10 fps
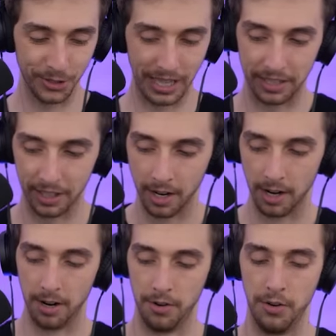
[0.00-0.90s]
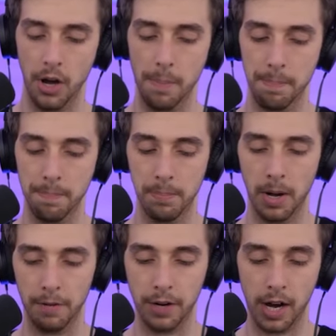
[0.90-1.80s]
to do that?
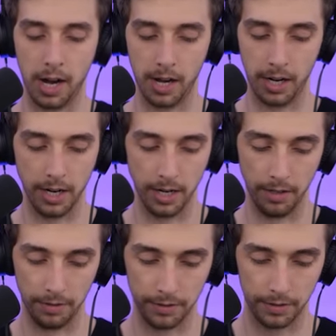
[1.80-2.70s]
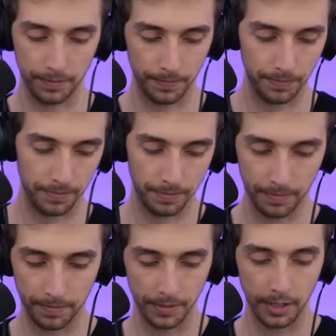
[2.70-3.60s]
Number five!
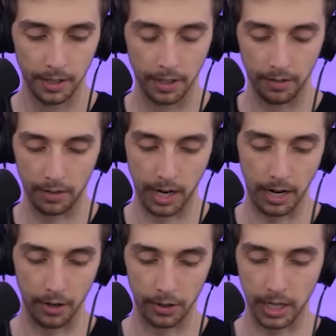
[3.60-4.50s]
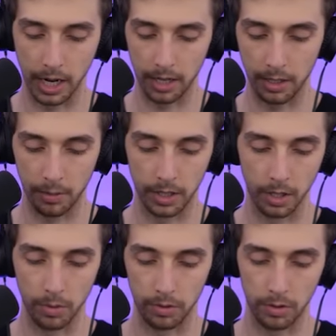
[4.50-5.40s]
Right, okay, here we
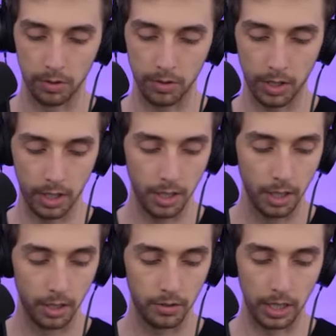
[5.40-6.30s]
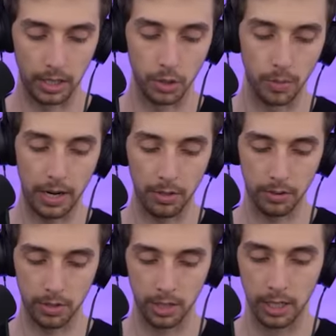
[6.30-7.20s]
go. Three, take you
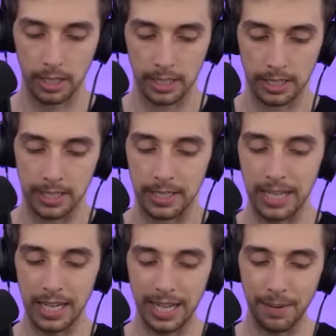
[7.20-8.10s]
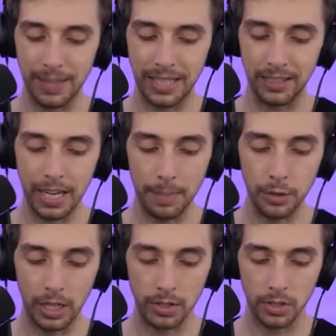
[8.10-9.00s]
out. Eh, I mean,
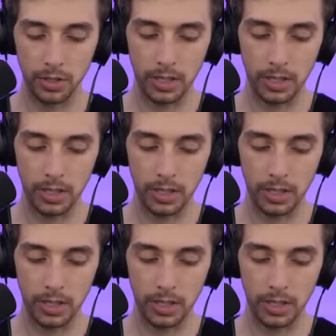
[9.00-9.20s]
Tapajala